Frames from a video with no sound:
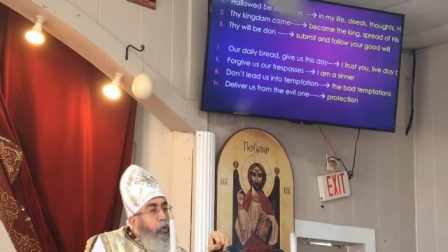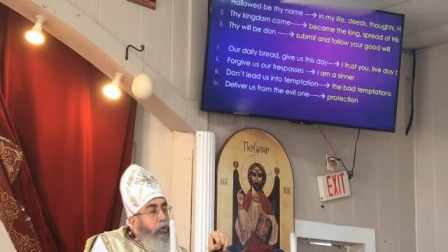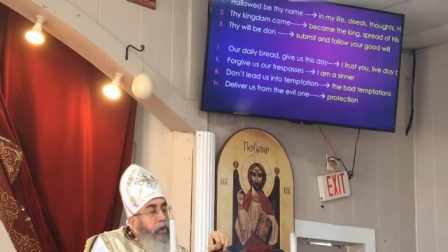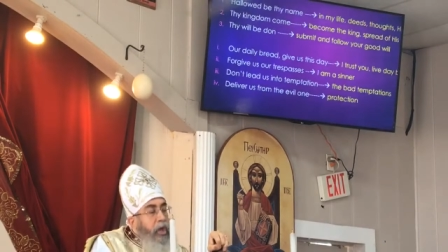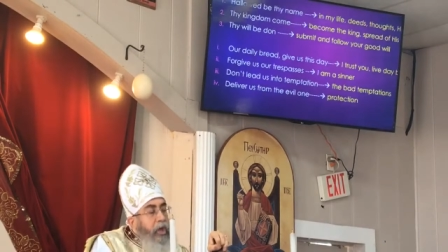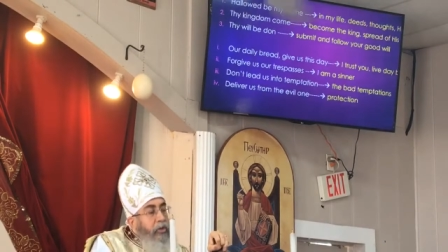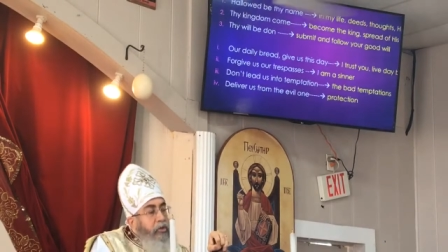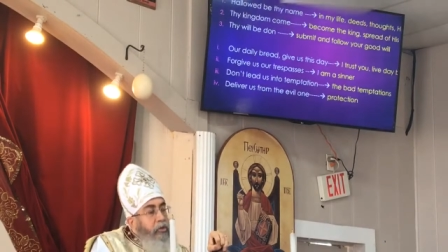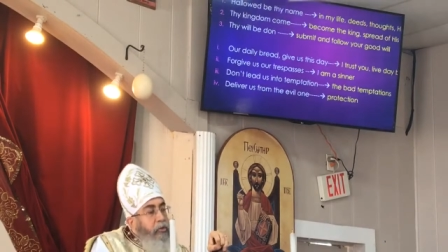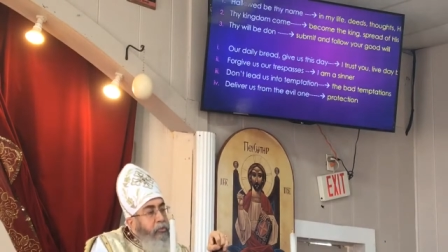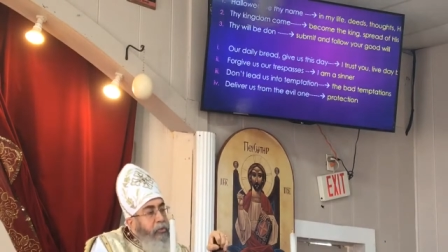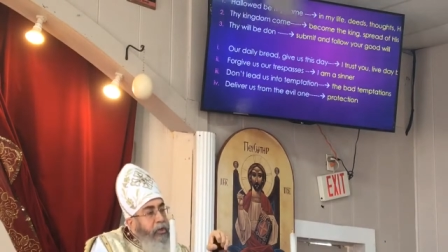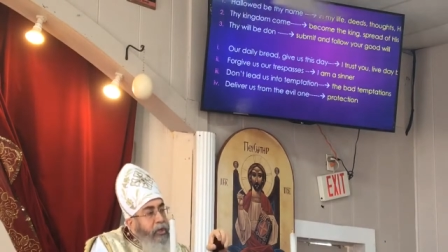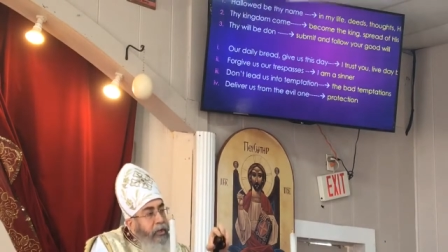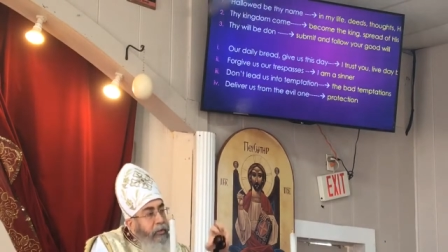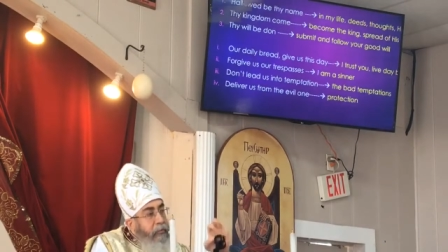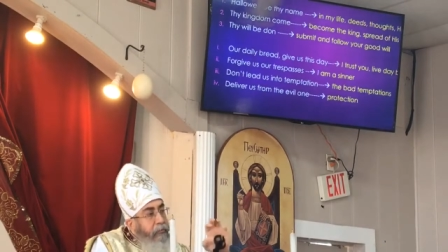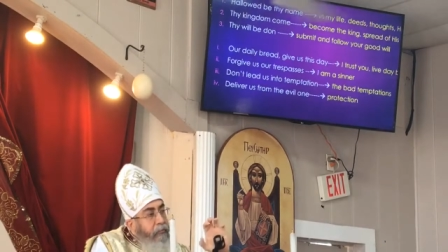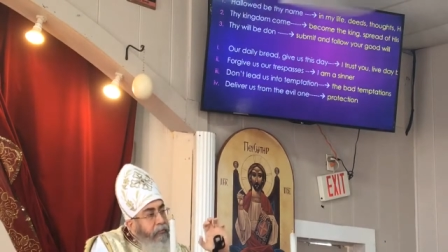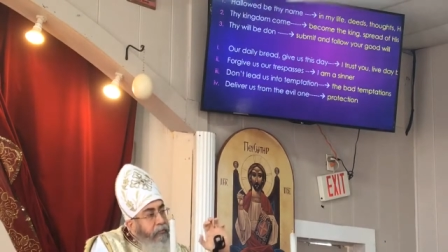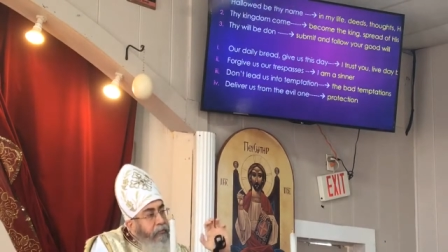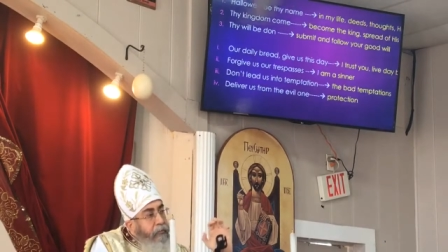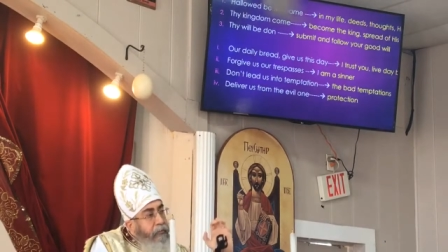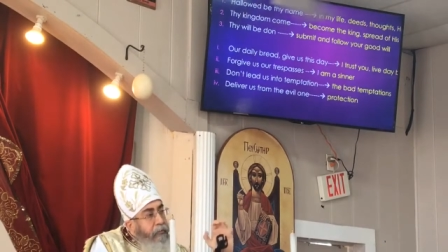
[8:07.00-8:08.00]
Protect
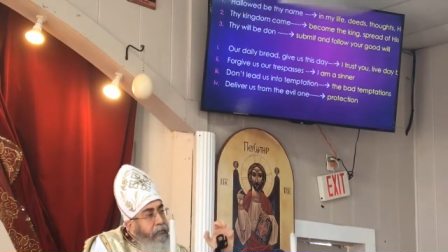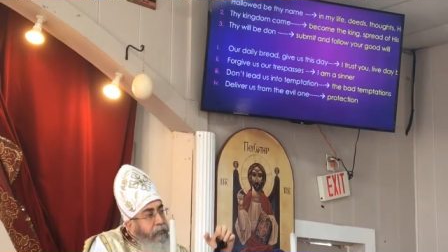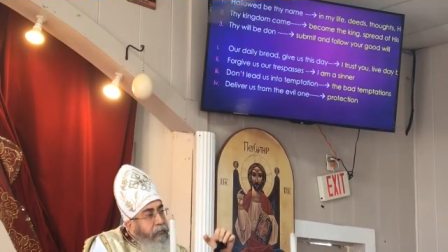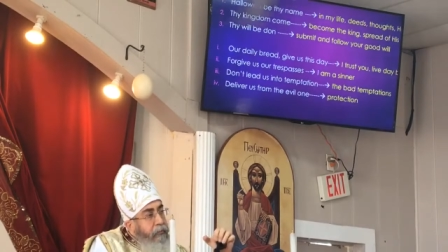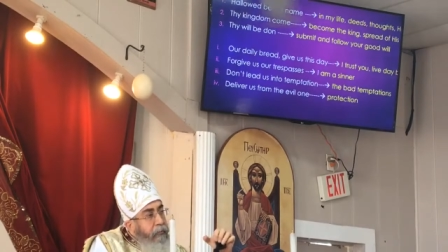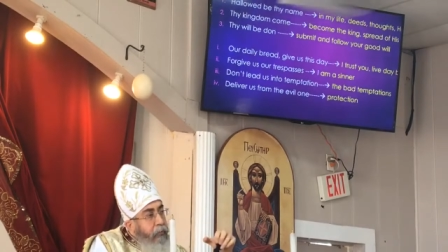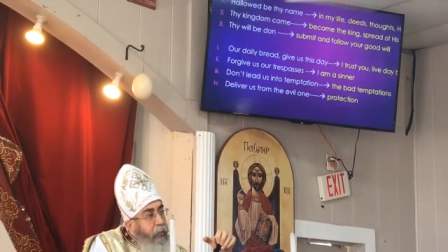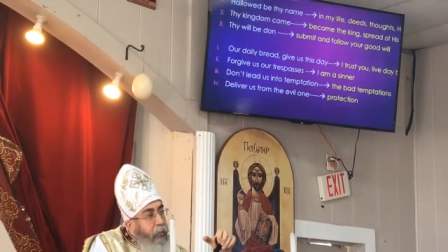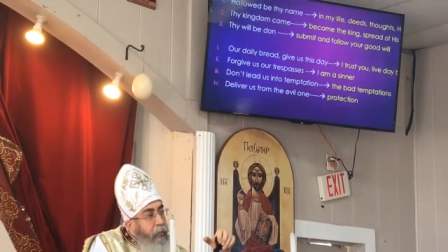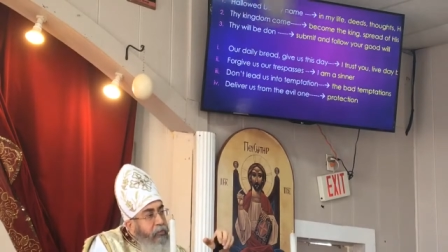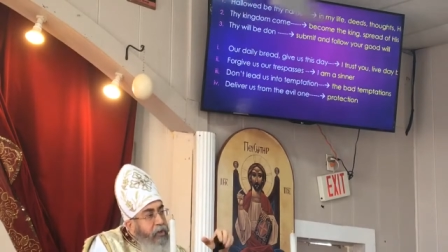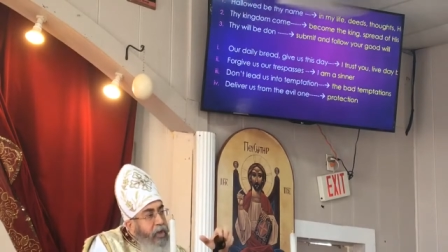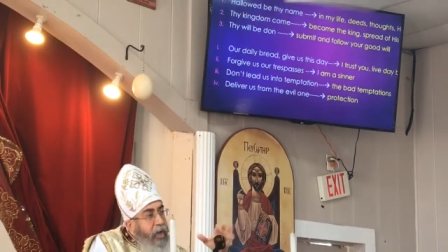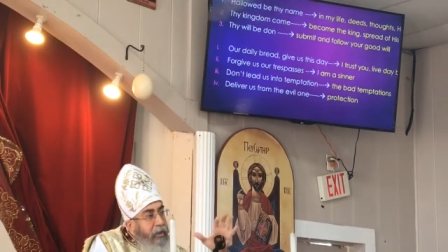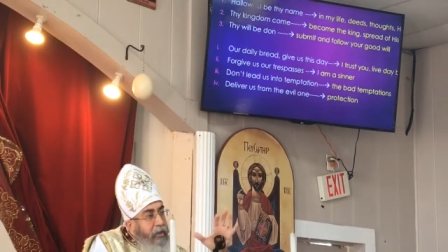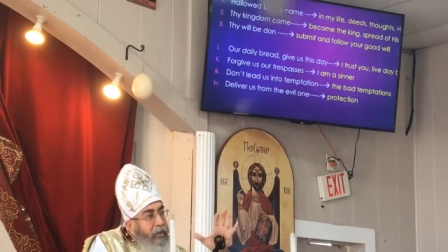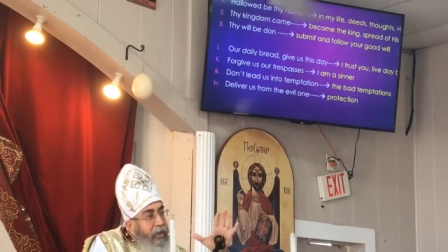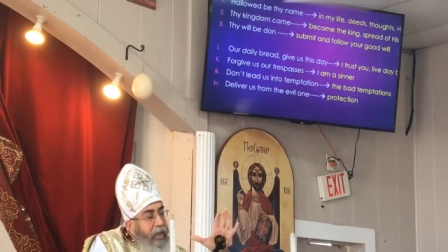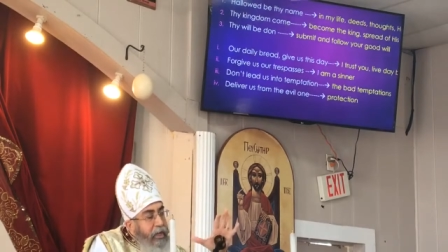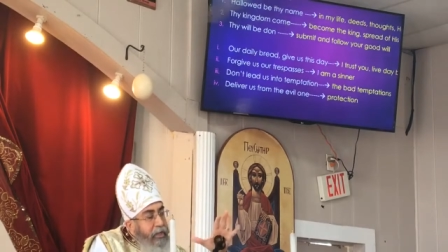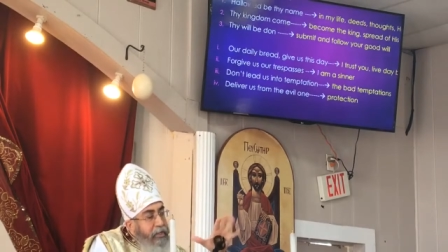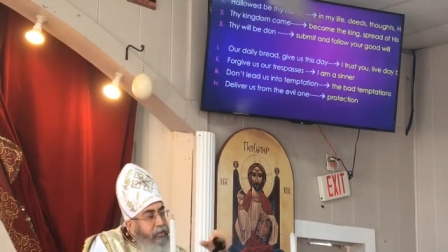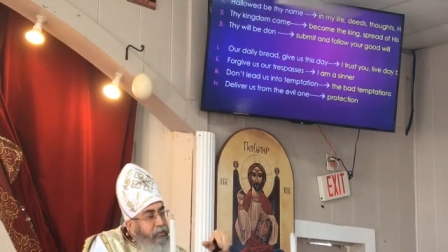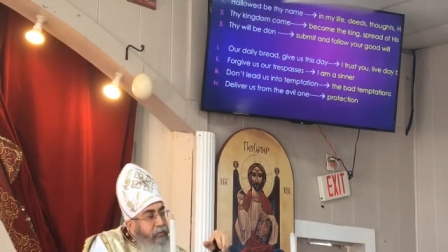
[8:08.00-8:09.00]
me from the
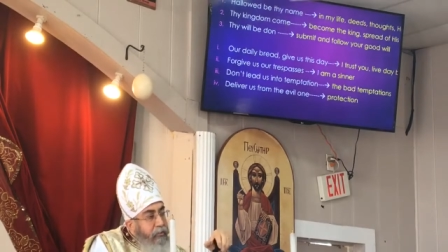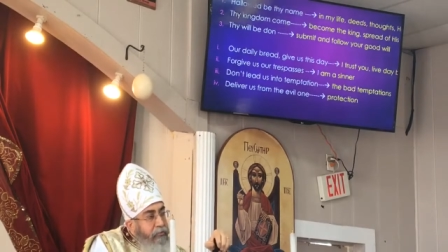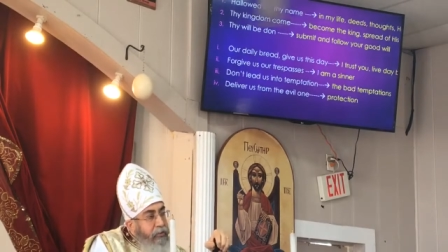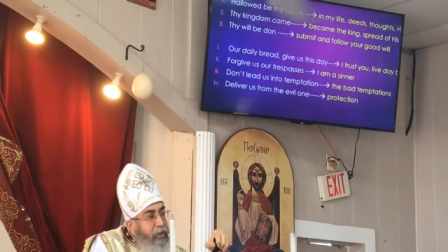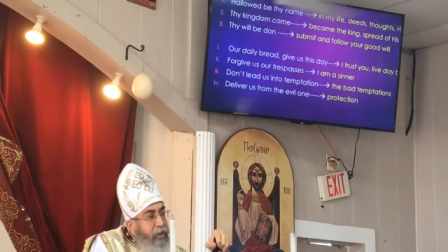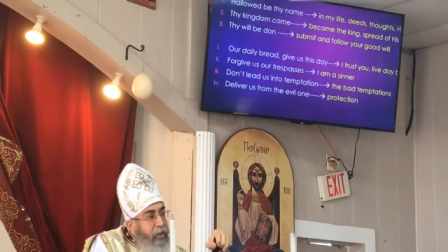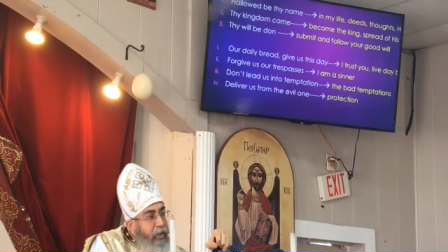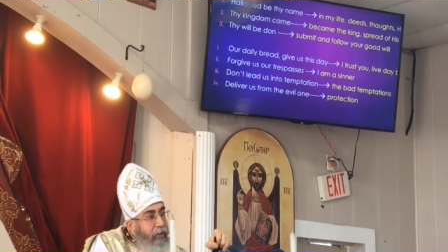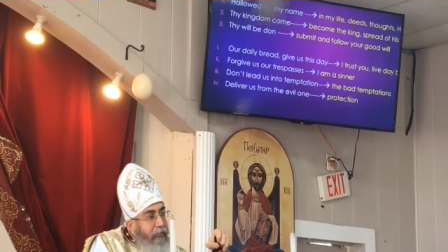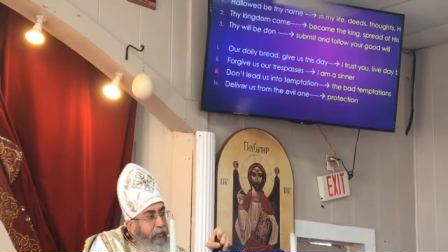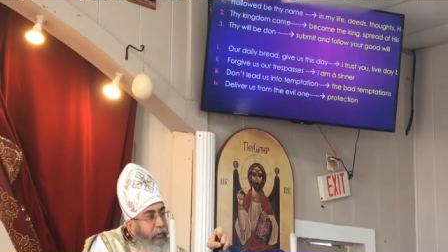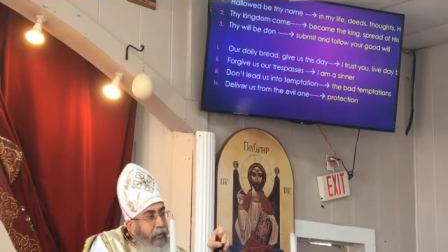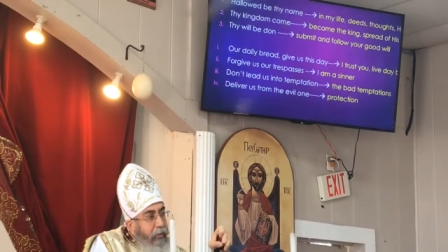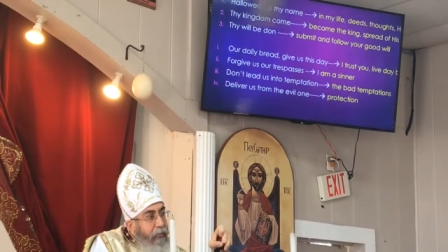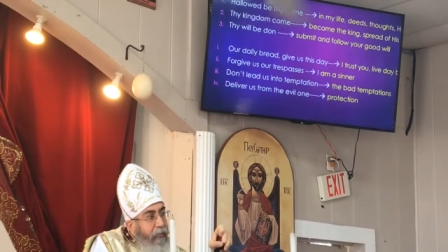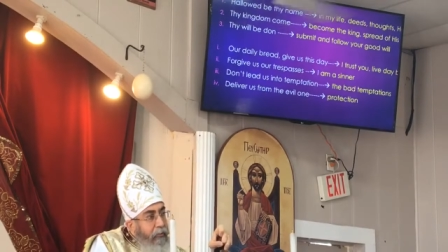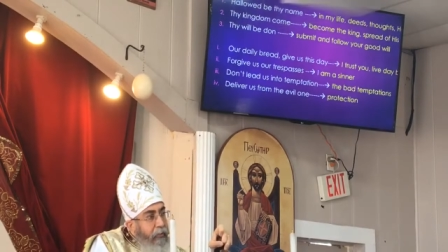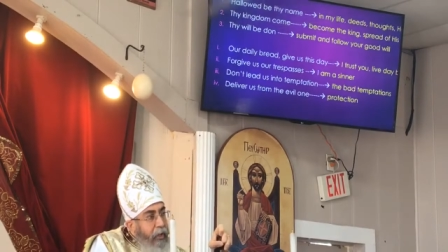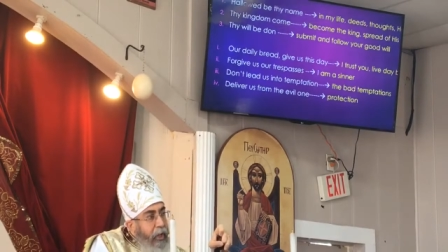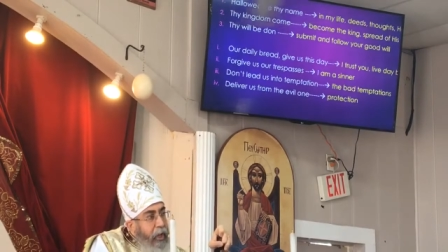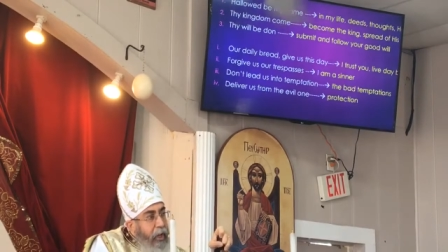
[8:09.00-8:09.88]
attacks of the devil.